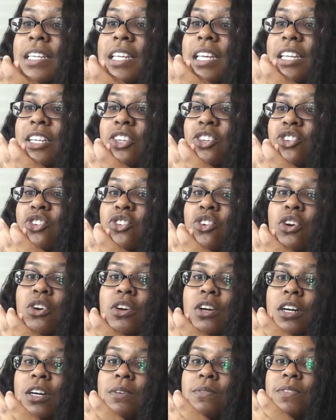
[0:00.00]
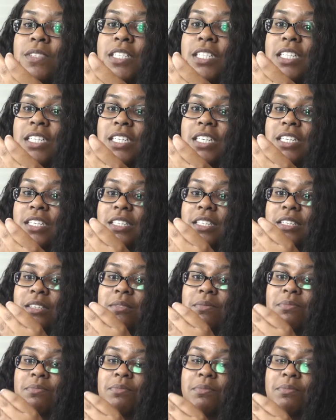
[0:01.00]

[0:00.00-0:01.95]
says stroke of genius.